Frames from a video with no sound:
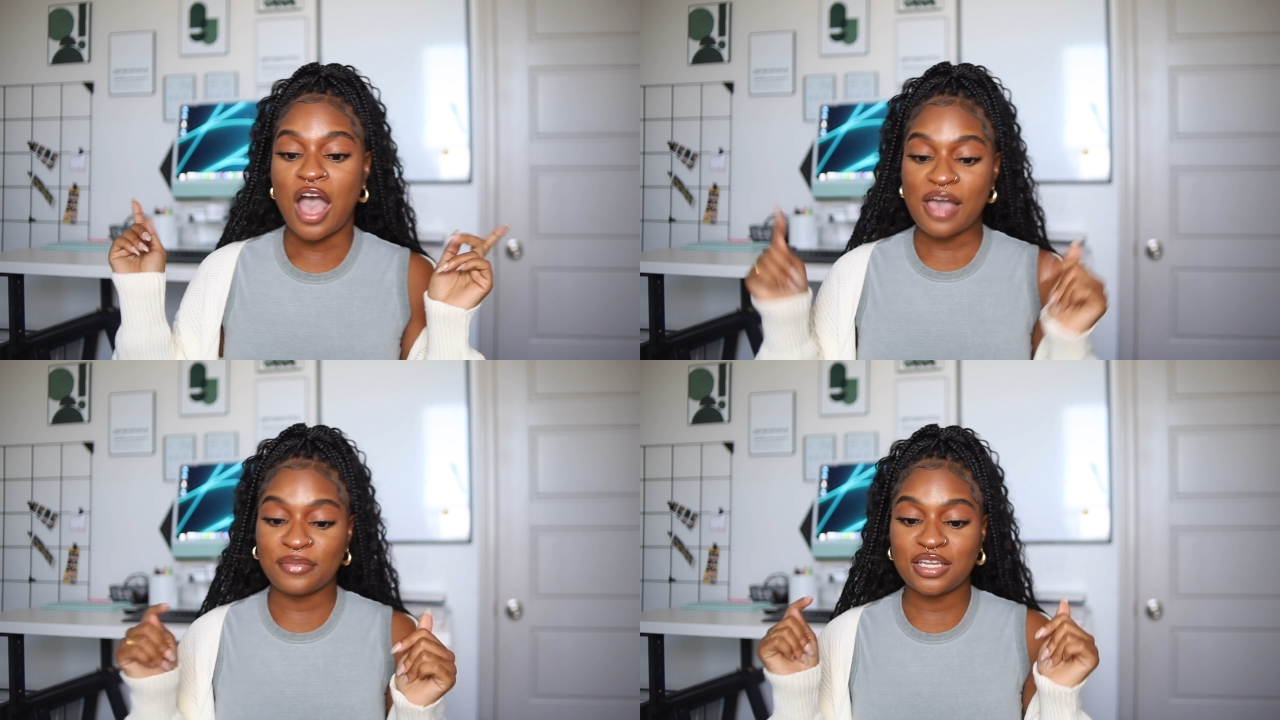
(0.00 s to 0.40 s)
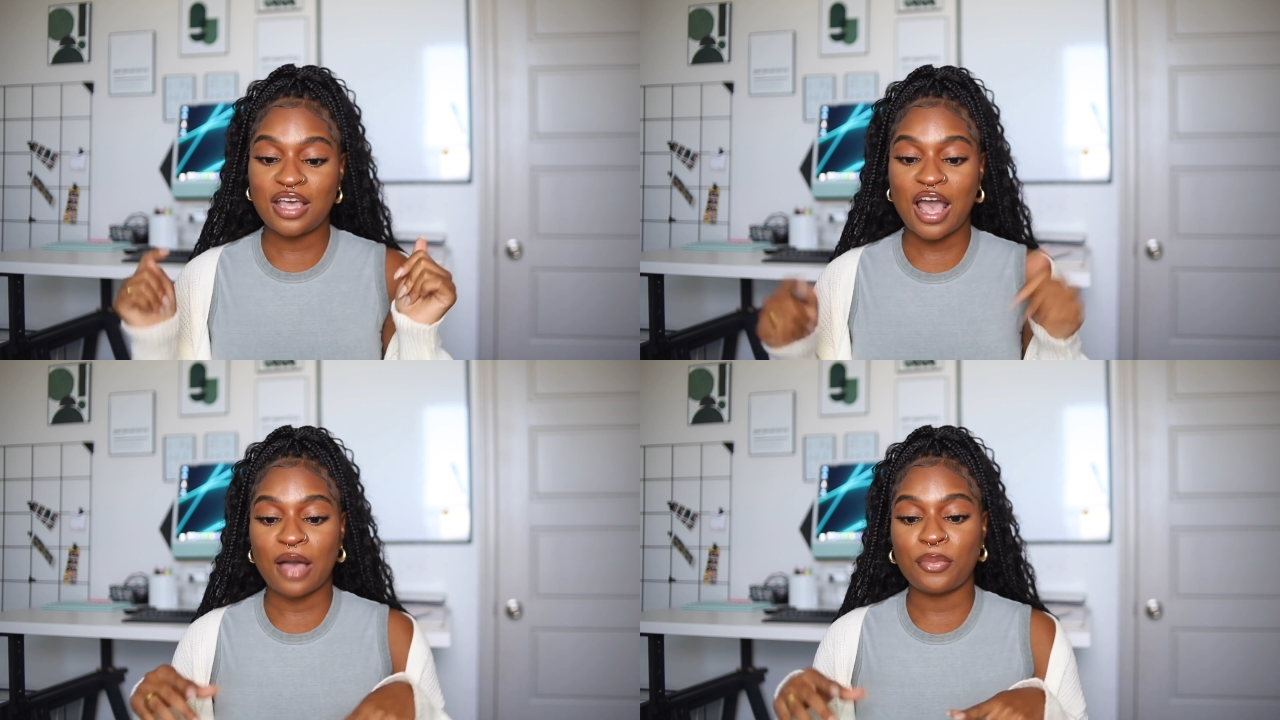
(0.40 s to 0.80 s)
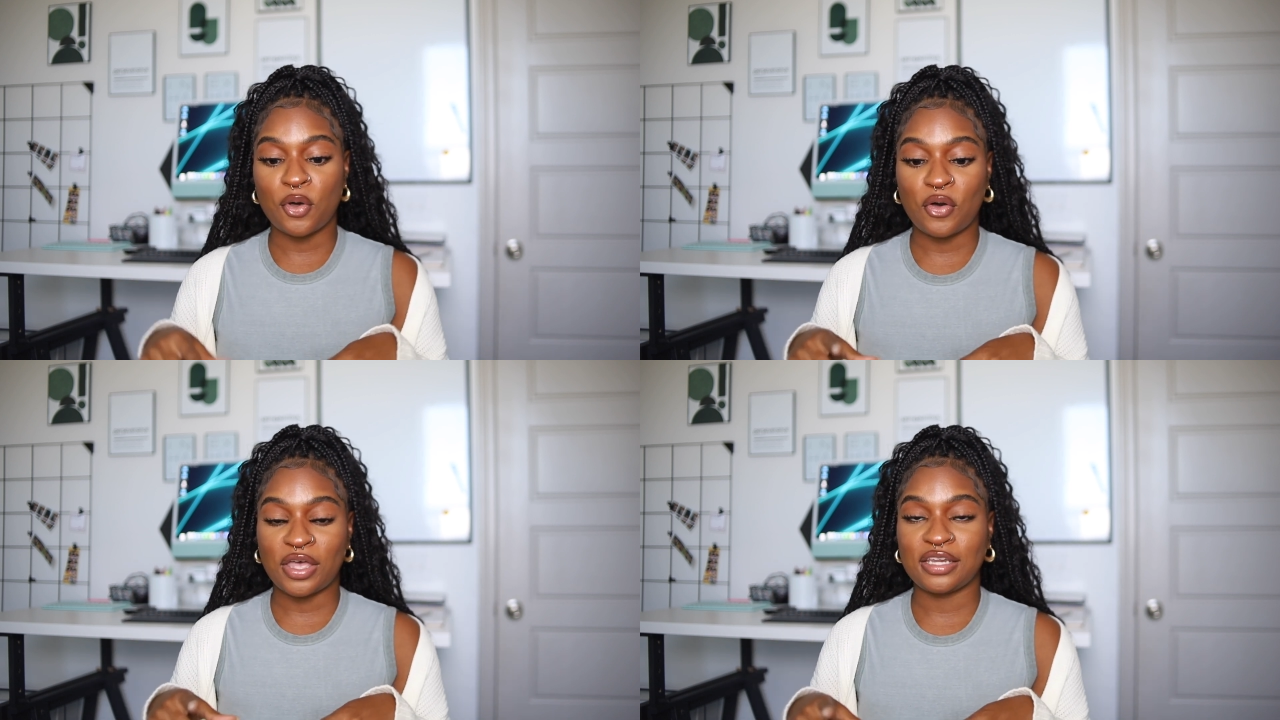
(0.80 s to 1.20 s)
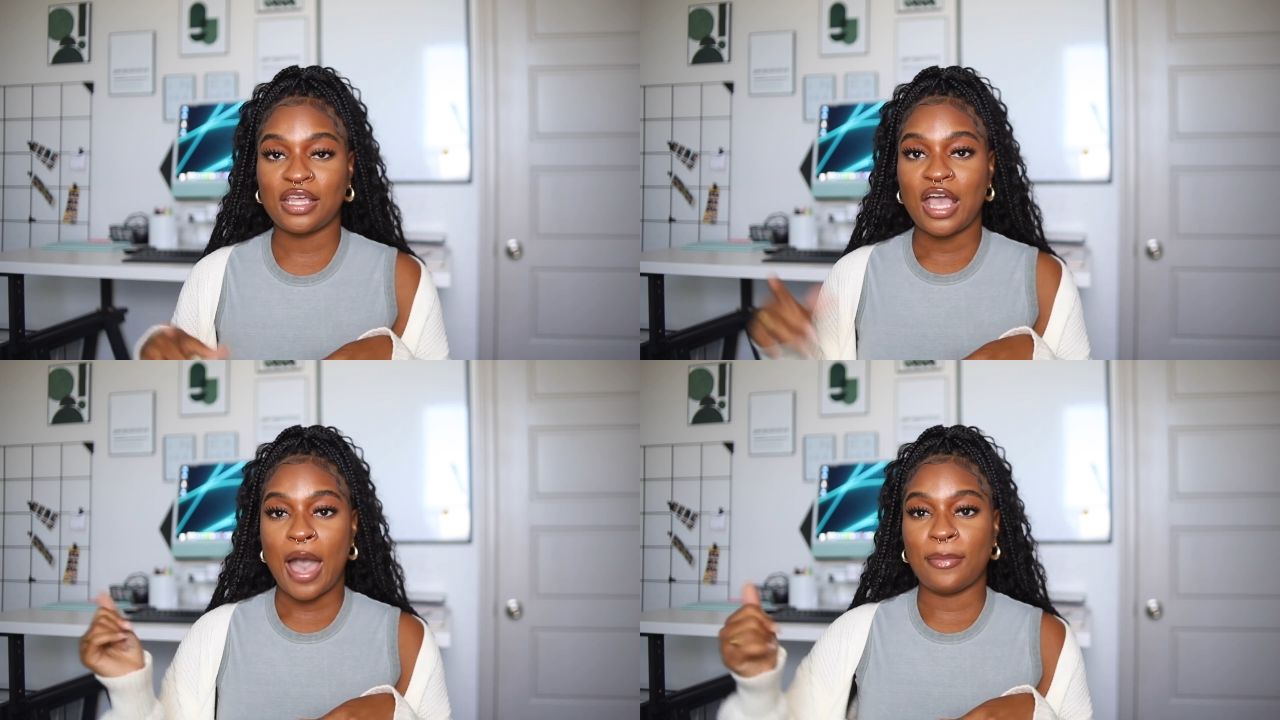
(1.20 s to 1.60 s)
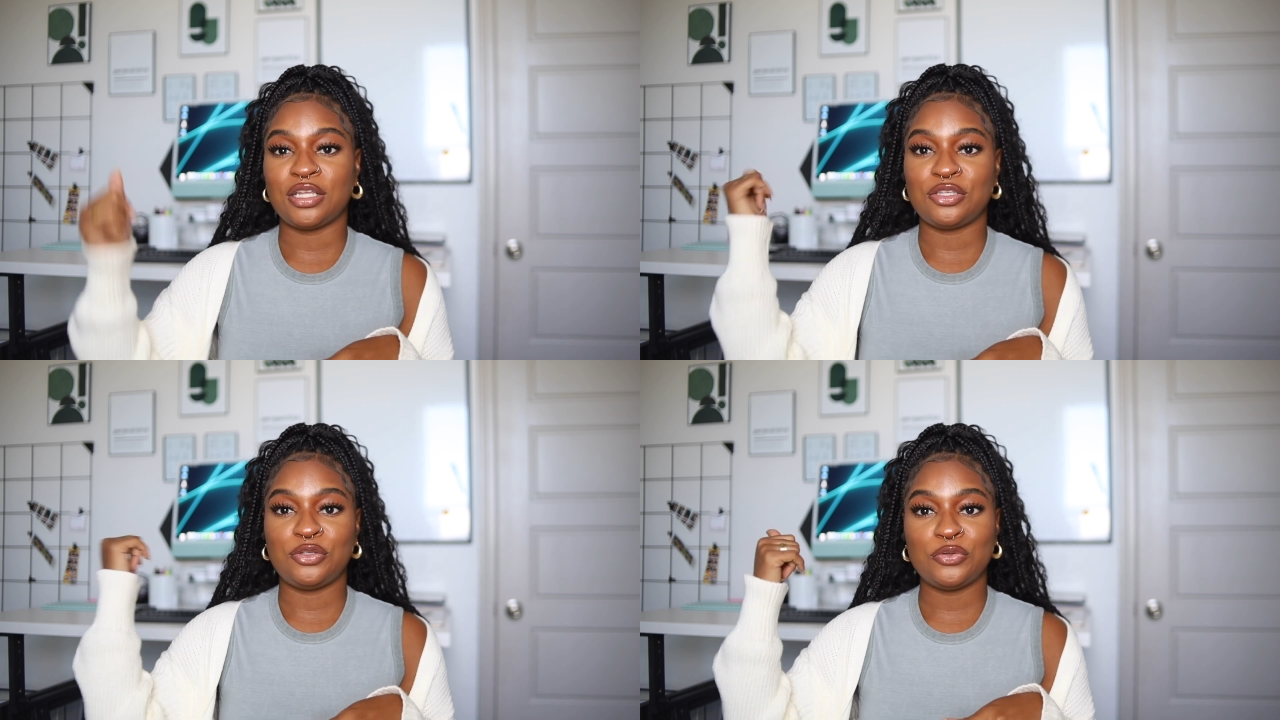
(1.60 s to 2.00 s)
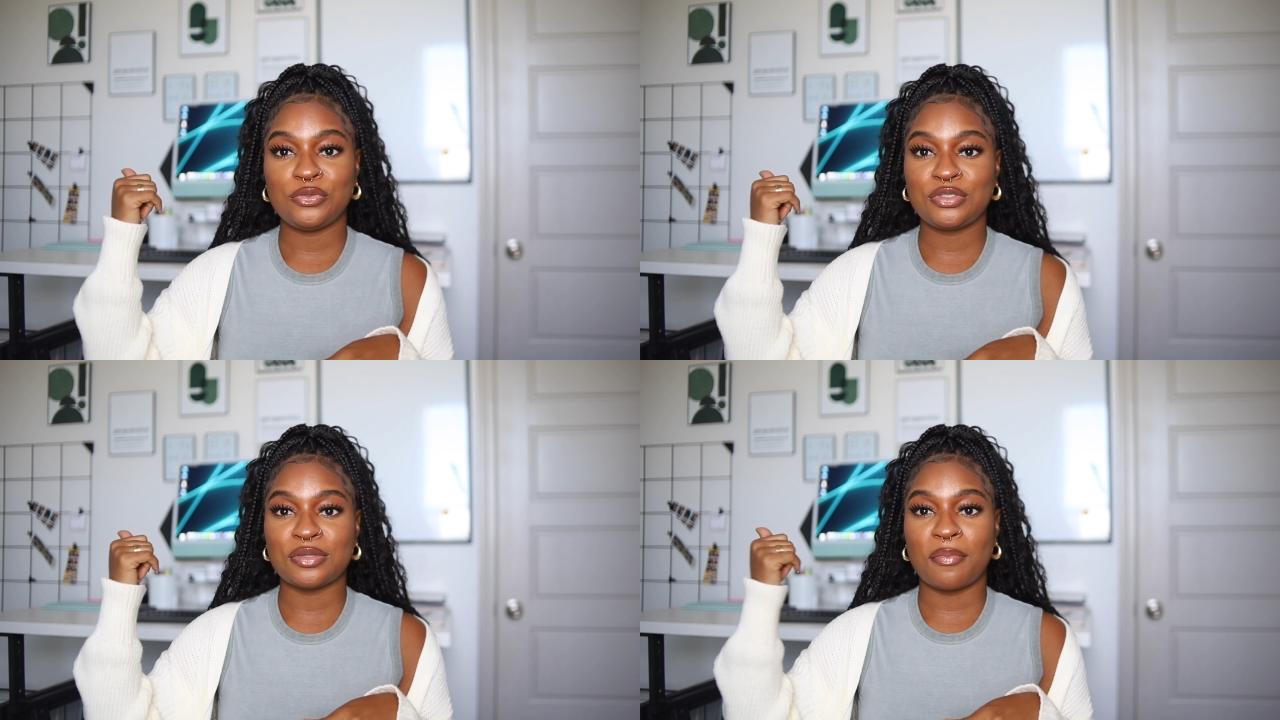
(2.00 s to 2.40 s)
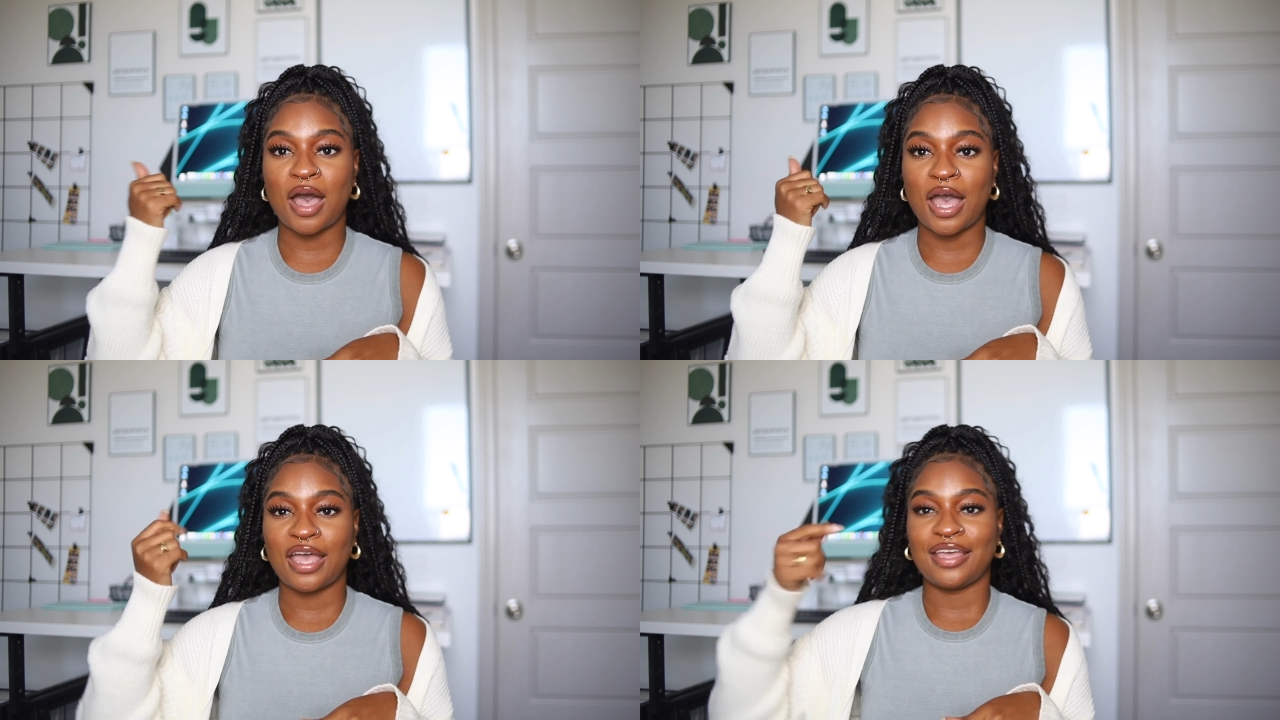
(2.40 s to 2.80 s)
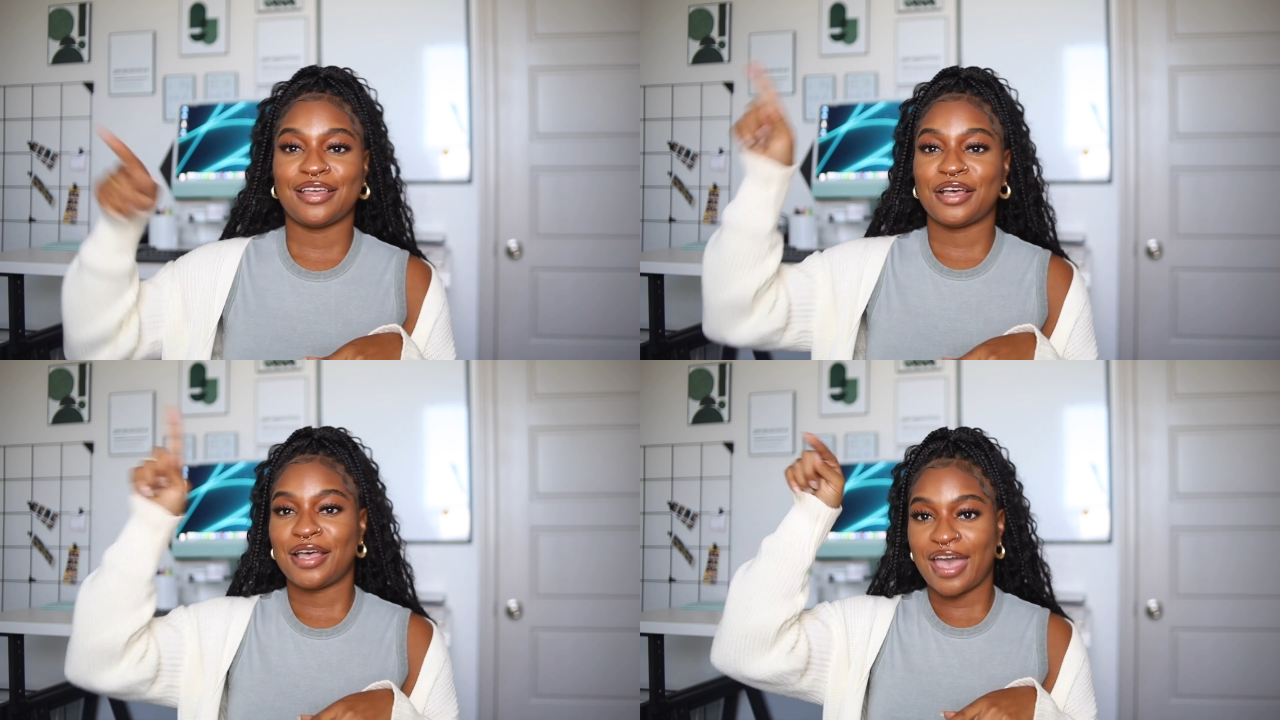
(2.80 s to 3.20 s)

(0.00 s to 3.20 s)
I'm gonna hop on. I'm gonna use my